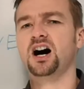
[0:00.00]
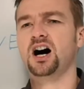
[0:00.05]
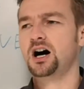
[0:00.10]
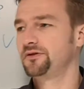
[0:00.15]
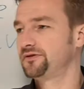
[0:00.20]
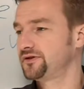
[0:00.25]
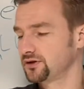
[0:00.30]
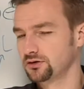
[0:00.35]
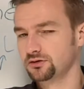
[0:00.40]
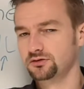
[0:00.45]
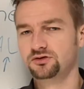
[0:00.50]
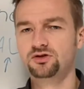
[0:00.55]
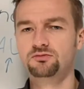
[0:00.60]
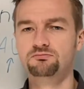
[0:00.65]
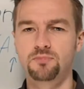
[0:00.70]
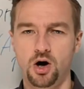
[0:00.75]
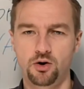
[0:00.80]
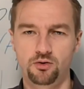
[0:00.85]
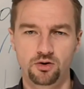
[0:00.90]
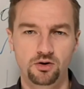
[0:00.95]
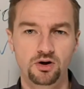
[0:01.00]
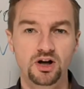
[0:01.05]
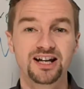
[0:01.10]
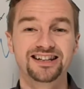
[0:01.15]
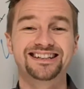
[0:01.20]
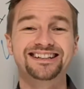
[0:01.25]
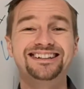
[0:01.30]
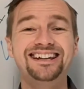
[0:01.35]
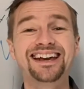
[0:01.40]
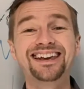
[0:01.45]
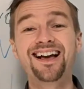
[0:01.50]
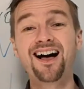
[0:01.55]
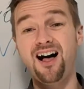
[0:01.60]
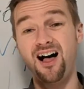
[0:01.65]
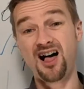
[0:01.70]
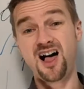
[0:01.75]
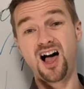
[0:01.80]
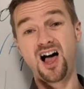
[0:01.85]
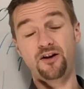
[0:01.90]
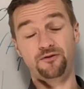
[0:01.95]
after, tomorrow, the day
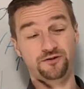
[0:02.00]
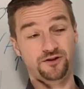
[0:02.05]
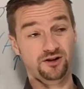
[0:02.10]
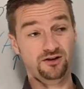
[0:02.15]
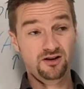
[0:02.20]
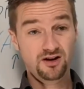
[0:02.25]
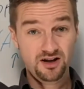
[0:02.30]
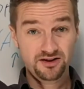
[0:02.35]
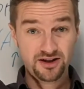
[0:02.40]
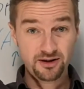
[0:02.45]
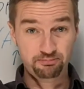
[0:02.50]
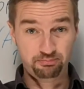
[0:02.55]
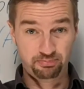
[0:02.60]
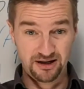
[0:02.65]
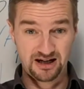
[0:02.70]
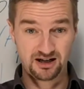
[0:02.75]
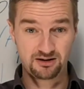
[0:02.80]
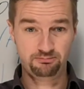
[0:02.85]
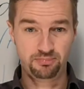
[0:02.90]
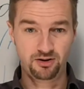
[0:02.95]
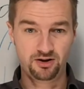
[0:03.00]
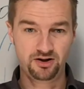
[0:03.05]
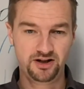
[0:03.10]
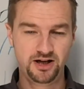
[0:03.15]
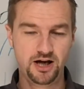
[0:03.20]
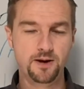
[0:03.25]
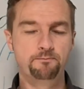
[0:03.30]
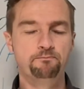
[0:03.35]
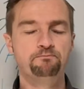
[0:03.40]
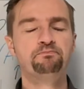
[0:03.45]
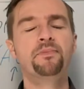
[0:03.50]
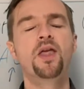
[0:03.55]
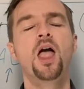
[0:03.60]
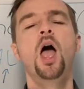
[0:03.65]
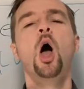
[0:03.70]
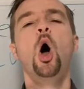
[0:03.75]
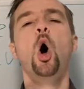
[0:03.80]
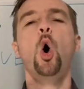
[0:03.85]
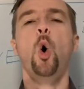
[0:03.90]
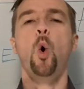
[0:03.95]
after the big party.
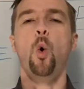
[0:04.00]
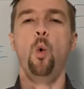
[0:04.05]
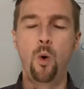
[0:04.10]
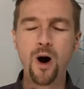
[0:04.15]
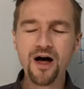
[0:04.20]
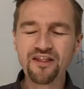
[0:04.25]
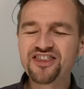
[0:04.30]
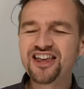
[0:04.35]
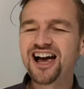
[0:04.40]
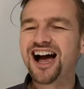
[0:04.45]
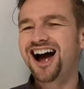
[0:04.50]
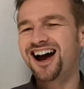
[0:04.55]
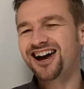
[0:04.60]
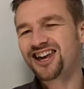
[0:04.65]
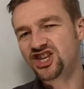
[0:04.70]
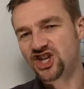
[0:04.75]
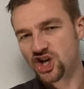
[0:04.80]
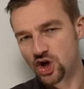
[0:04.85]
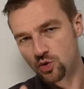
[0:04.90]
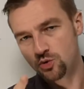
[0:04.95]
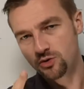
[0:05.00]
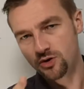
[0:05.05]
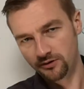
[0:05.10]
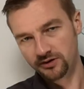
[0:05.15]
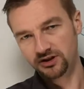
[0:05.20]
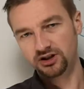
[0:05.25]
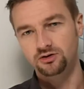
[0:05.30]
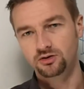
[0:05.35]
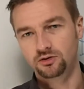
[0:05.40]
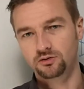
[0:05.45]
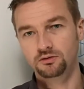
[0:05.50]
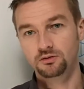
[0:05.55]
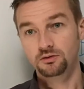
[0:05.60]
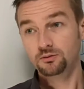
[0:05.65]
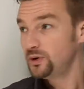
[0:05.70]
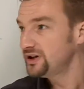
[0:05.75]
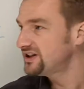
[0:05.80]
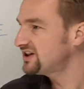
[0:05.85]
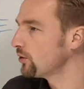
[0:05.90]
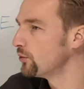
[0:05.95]
What are you going to do
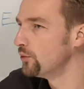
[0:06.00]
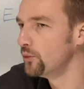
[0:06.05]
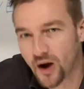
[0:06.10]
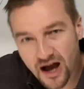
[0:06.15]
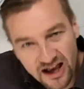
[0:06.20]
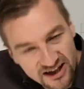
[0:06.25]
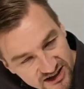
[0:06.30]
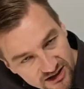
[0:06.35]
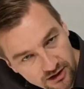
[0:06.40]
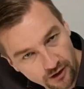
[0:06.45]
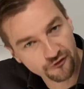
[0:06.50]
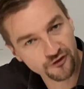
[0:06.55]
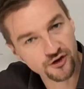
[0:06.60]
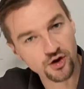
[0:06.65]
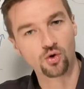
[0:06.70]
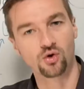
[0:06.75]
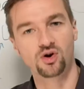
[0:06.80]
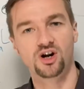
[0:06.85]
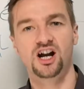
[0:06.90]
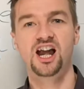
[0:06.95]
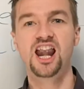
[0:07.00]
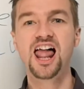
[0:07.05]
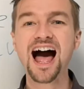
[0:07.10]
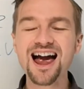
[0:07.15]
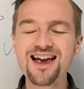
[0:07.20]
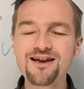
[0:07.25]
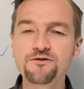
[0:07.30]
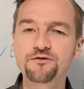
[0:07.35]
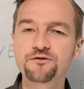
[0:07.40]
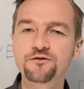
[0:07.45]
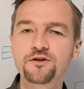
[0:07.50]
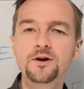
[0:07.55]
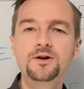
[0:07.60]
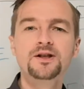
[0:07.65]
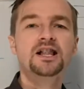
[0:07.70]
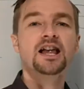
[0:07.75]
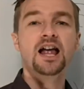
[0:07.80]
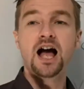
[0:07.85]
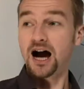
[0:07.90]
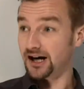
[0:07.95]
with the rest of your
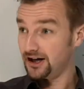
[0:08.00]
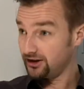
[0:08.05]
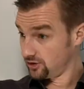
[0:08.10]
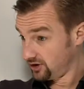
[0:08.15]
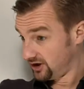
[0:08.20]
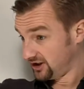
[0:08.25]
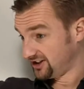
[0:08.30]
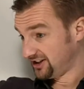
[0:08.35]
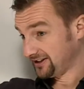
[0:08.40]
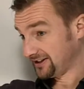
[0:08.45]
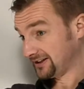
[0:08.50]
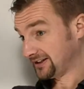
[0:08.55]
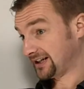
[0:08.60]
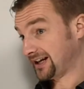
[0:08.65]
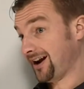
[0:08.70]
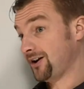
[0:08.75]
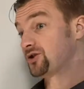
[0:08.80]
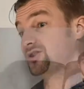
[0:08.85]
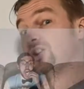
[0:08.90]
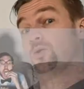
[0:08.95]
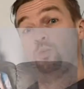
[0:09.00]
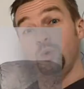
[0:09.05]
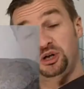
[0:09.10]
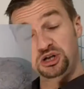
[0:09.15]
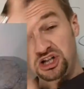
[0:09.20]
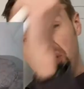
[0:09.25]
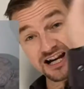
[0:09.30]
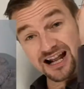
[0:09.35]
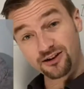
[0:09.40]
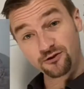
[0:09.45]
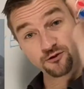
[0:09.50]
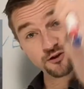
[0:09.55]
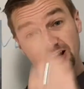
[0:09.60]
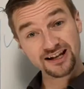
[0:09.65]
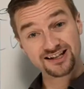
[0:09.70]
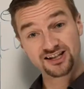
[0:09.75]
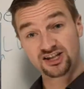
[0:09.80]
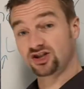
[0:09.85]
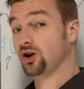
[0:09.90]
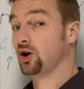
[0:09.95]
life? Are you going to sit on the couch and watch
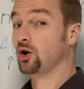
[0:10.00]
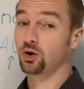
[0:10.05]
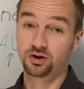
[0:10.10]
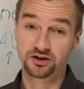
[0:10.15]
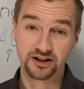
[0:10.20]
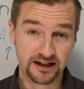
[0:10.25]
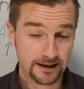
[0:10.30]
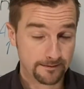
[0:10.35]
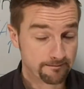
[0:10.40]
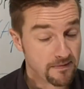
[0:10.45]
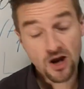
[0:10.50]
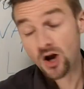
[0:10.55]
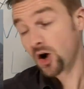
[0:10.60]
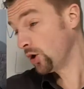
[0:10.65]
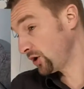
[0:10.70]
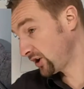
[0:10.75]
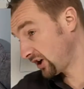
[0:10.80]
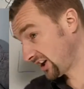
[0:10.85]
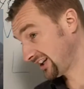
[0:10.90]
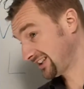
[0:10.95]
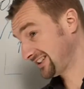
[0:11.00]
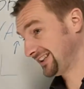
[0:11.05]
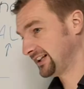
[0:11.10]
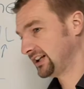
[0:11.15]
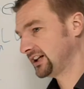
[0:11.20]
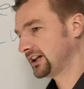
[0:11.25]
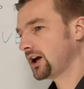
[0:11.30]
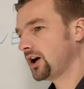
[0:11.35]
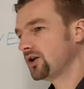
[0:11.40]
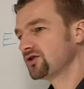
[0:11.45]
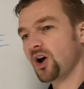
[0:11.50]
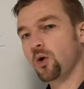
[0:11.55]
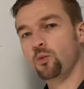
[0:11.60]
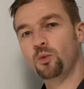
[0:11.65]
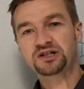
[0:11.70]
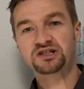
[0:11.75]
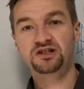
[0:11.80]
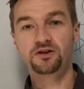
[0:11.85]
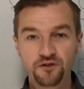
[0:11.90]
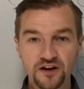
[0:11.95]
Netflix all day? Or are you going to sit on the couch and
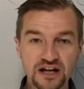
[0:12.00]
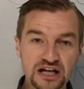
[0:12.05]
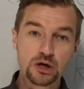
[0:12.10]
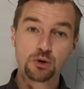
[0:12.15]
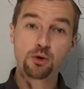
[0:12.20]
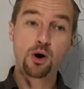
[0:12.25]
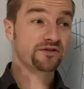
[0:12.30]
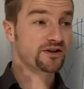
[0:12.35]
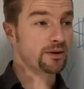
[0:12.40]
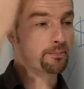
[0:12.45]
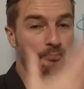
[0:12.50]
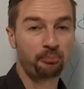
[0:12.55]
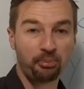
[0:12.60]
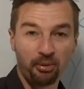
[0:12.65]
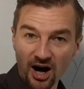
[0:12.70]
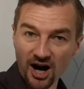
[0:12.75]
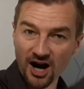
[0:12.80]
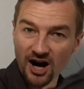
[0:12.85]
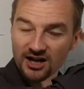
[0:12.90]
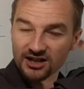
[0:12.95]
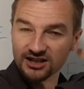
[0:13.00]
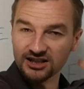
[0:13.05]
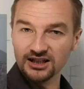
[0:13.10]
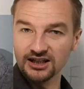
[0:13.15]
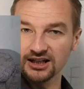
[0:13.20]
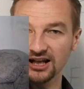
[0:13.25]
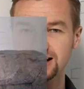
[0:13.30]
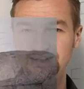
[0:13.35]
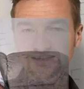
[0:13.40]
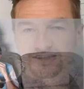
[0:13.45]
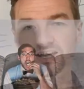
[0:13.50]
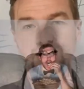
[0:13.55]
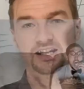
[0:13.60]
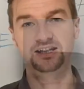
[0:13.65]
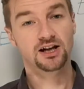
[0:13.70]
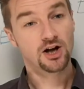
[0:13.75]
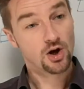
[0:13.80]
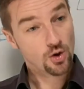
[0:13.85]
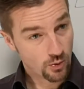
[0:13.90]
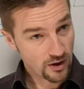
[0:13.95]
watch the video of the party last
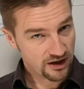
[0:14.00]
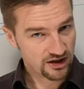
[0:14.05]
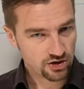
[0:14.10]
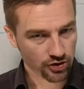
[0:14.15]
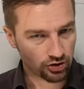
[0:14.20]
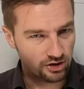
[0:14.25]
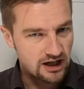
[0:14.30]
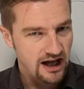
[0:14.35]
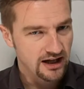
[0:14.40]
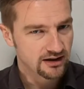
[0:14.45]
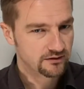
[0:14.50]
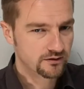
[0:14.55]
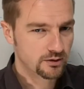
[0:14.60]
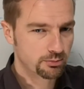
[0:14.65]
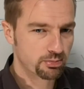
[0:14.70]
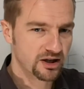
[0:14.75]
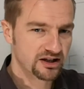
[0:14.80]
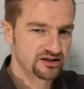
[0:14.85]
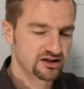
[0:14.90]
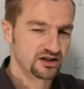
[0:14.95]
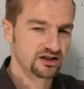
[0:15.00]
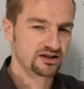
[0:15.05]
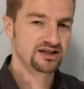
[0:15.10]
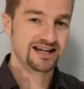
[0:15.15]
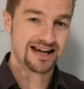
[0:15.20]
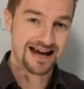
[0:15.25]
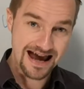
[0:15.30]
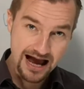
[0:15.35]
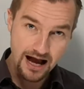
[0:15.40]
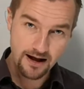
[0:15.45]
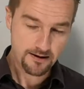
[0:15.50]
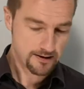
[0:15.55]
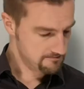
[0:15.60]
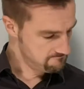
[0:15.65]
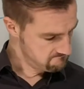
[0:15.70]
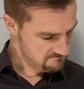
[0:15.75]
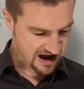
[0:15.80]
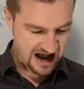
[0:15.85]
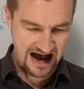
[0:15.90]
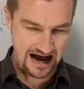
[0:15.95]
night where you shook the hand of the president? Yeah?
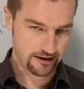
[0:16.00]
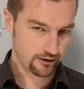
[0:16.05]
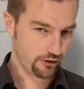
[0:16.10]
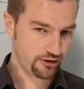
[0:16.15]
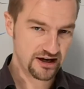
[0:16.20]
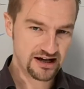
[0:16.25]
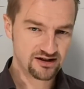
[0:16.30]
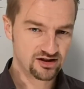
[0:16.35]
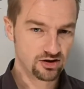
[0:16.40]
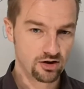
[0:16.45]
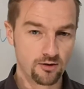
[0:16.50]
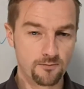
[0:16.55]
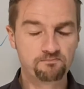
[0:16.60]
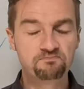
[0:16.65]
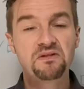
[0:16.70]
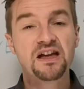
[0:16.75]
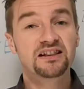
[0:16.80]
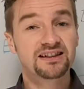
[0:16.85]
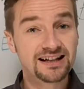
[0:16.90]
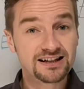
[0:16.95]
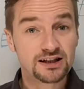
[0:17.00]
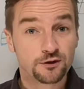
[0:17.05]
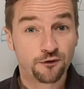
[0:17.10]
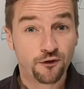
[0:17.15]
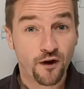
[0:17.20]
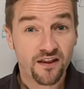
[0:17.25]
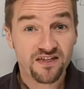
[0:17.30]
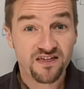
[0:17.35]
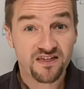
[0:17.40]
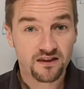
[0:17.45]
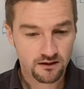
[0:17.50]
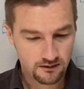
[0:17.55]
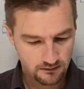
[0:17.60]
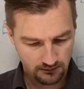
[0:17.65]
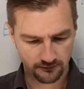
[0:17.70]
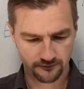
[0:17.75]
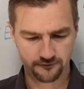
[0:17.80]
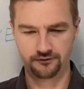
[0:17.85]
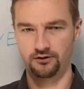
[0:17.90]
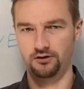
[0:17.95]
I don't think so. That's fun
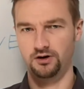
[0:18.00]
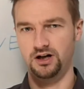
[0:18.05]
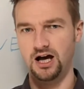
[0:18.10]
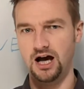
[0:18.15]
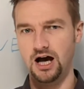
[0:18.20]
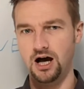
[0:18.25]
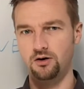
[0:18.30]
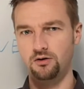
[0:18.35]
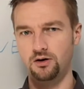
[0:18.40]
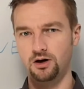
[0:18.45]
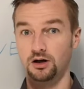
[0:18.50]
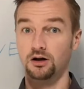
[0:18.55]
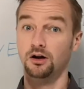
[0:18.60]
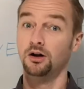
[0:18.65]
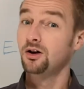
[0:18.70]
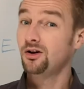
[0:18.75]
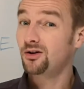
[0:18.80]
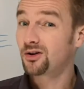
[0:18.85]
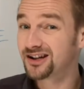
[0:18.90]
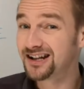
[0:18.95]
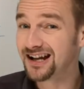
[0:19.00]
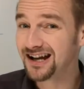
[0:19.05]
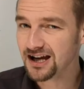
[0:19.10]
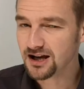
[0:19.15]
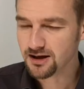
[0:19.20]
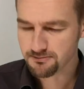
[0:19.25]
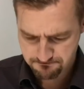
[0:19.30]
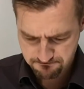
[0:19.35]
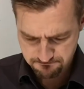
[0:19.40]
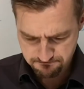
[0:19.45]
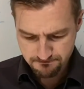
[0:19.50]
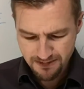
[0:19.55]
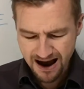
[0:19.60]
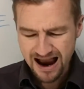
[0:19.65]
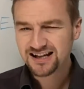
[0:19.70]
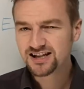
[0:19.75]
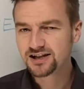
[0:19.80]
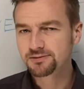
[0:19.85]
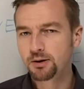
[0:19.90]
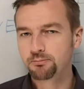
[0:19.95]
for an hour or a day,
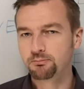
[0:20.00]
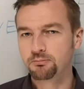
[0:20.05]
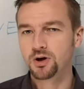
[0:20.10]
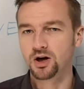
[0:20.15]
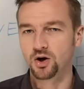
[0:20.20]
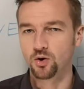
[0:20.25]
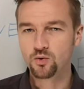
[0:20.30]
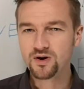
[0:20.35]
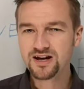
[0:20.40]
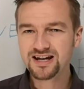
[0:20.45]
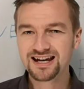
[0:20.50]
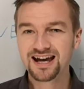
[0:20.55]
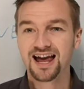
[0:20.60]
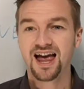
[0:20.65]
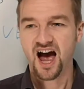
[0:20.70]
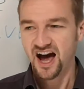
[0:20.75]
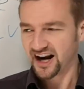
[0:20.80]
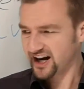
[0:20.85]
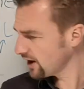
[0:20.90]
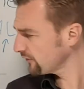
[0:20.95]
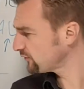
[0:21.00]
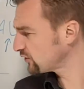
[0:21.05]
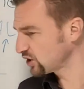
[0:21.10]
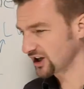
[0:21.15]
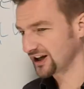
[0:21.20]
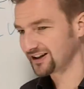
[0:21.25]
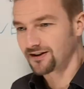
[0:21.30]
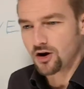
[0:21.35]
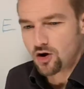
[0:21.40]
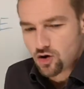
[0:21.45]
maximum a week. And after that,